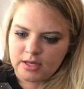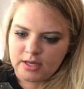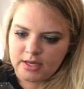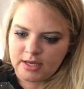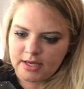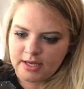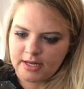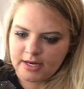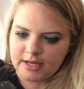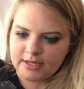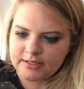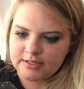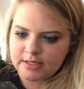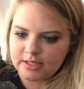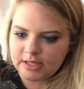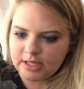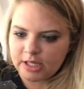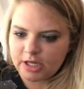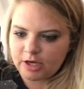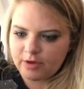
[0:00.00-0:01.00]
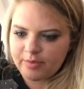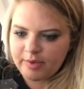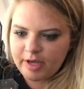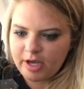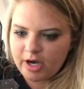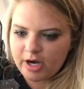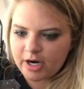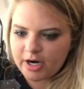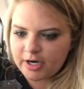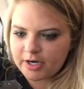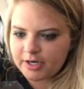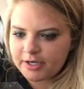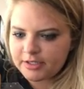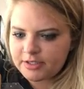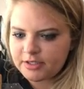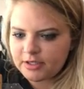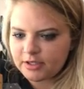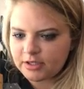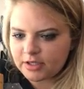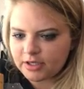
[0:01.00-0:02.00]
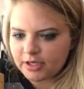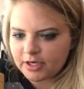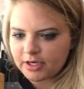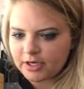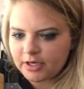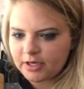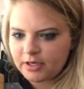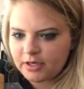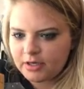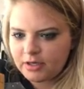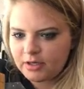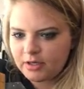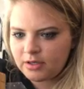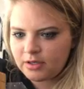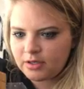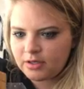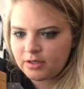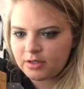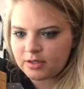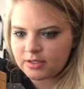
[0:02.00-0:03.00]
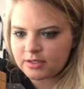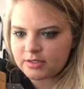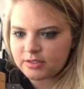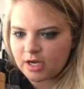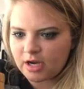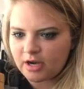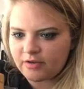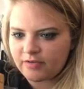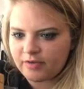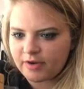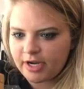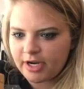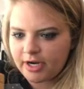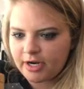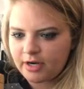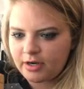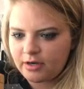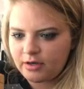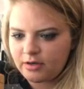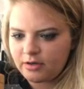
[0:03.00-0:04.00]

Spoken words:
it is a little bit harder to learn the software.